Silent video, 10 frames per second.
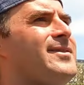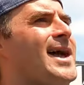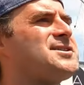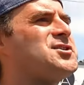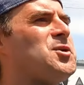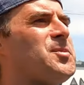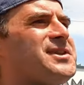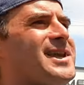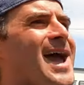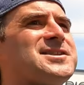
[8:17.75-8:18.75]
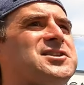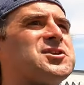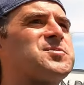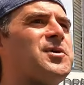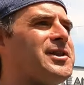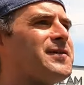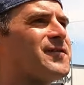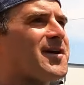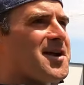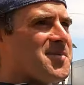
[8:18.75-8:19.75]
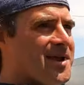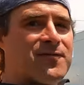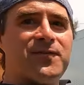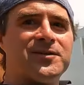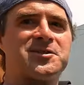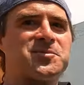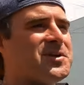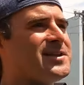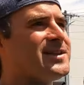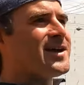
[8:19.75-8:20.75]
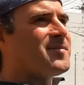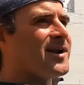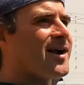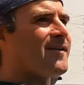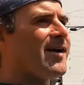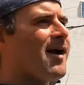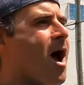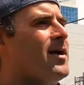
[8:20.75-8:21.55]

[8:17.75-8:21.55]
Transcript: That stupid taxi just pulled in front of me at full speed there, but all right.